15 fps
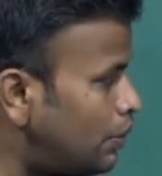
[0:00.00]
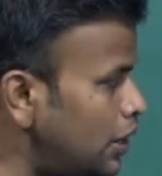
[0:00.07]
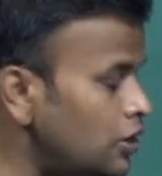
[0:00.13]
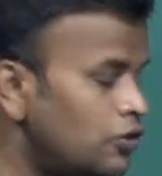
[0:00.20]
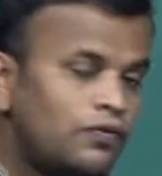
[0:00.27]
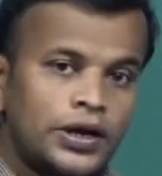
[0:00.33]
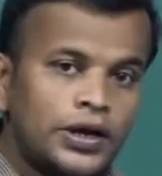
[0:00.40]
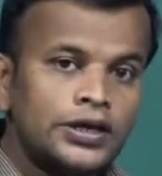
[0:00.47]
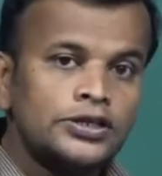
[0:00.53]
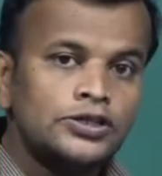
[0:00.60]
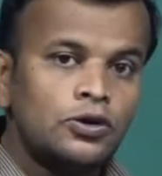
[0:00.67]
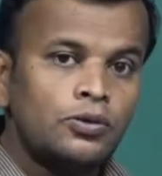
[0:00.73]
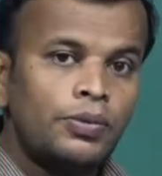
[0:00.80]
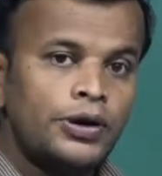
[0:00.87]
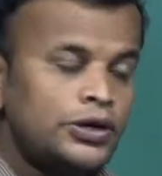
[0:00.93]
by 5,
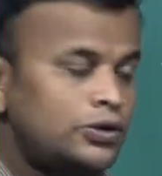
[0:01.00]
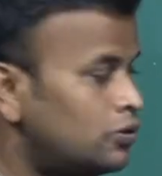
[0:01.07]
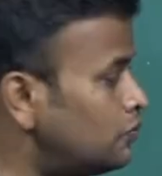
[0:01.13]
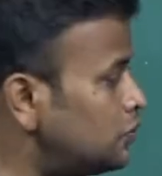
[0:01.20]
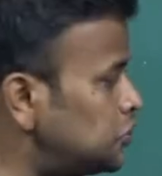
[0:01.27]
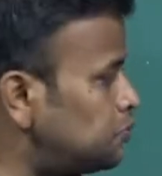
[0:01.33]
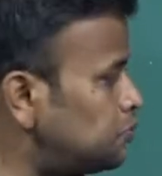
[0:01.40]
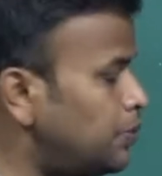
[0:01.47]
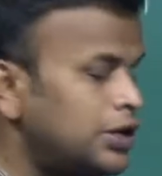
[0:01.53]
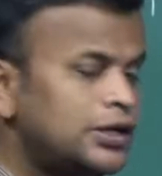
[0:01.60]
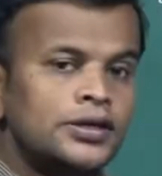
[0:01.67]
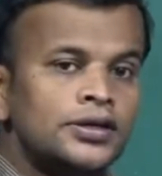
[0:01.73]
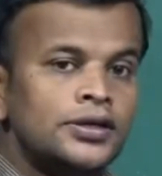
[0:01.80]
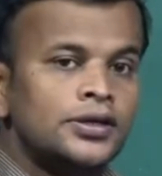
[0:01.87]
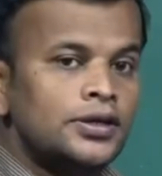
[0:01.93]
0.2, which is big.